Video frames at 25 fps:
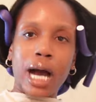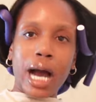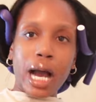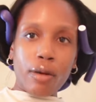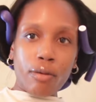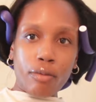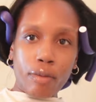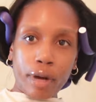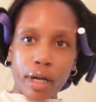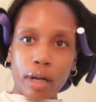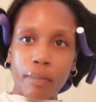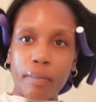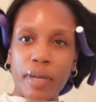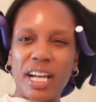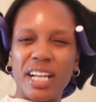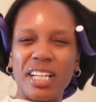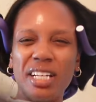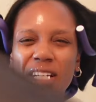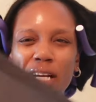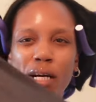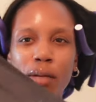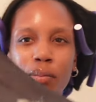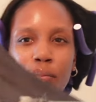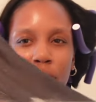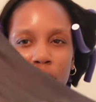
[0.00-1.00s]
I
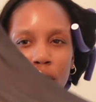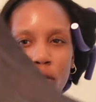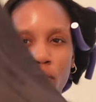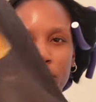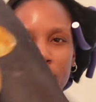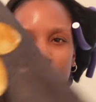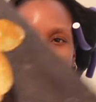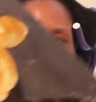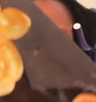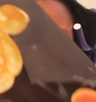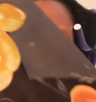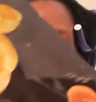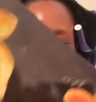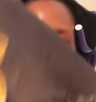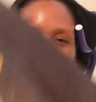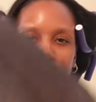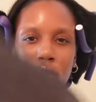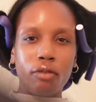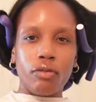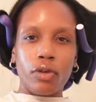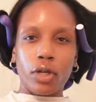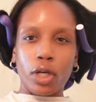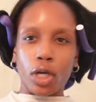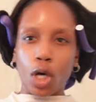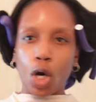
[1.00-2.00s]
recommend a big one so it can
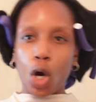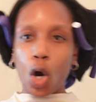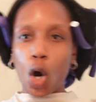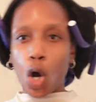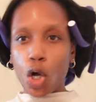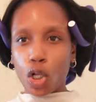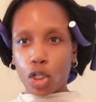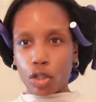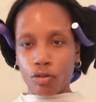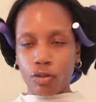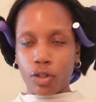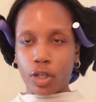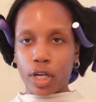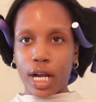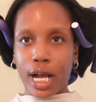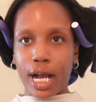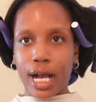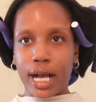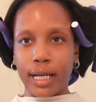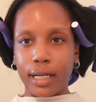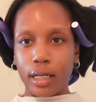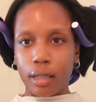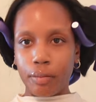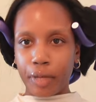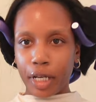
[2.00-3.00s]
cover all of your
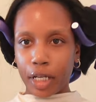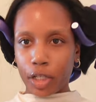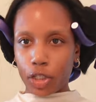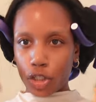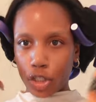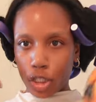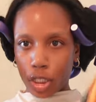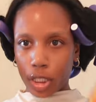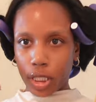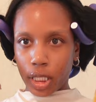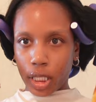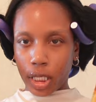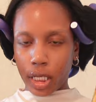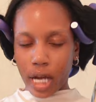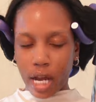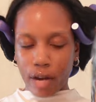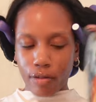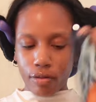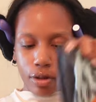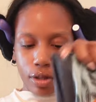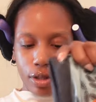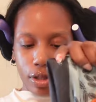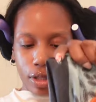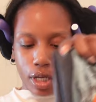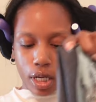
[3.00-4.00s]
head and make sure that
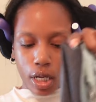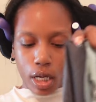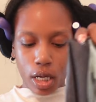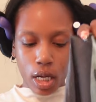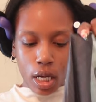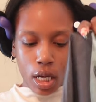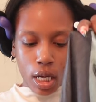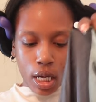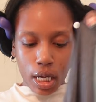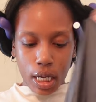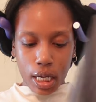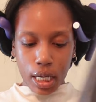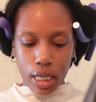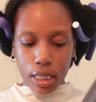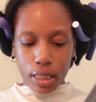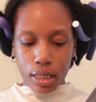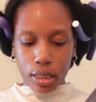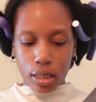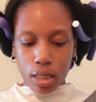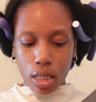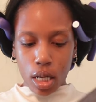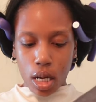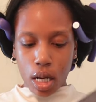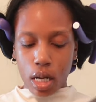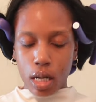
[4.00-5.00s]
everything
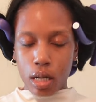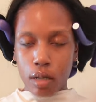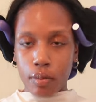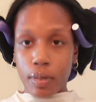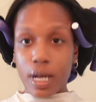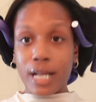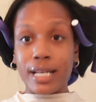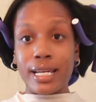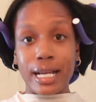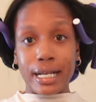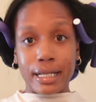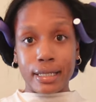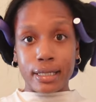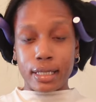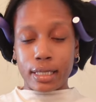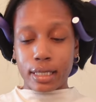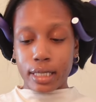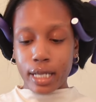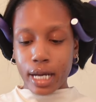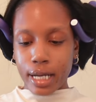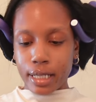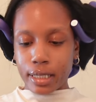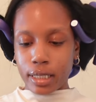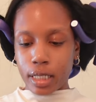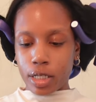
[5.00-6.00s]
is nice and
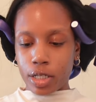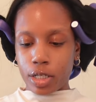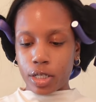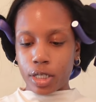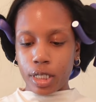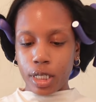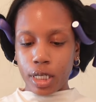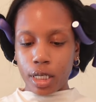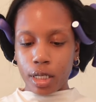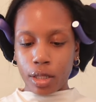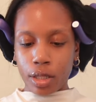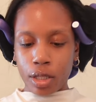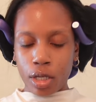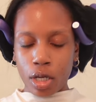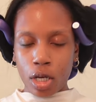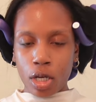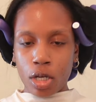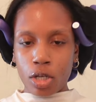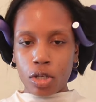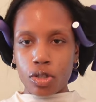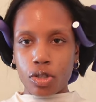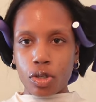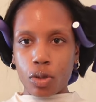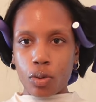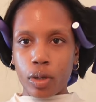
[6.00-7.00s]
tight underneath.
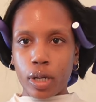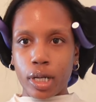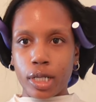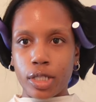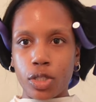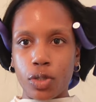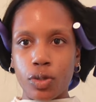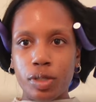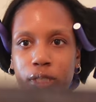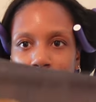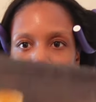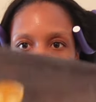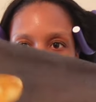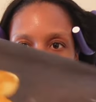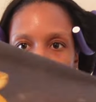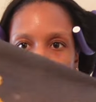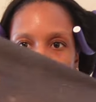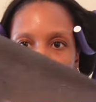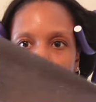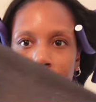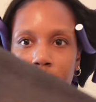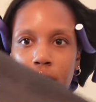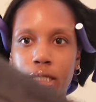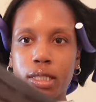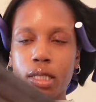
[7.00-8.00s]
So what I do is I
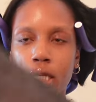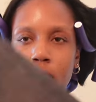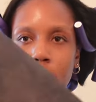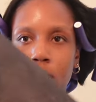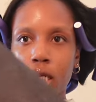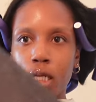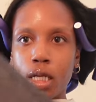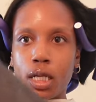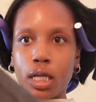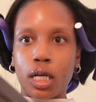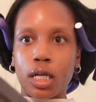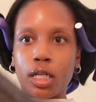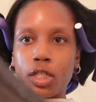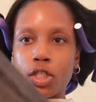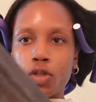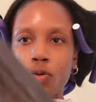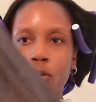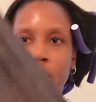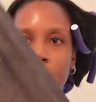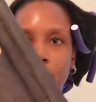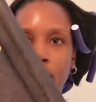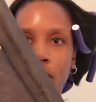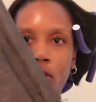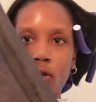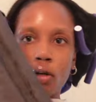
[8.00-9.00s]
fold it in a
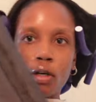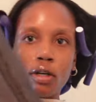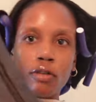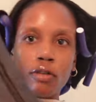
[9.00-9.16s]
triangle,